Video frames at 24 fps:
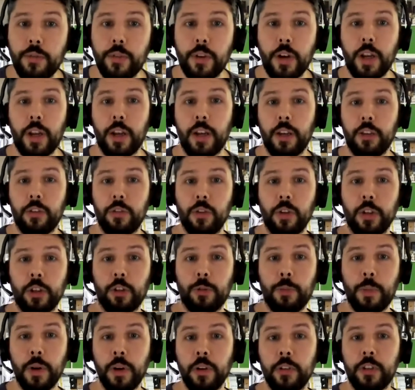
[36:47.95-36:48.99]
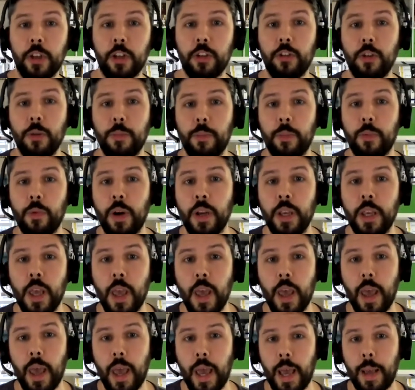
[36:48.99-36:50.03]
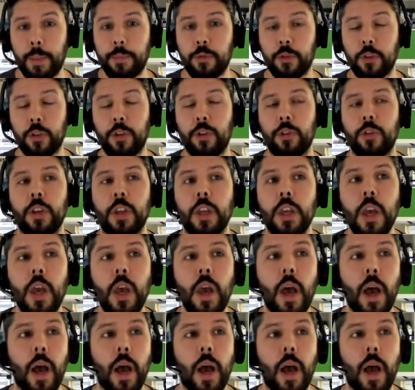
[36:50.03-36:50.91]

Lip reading: for that additional experience that you bring, absolutely.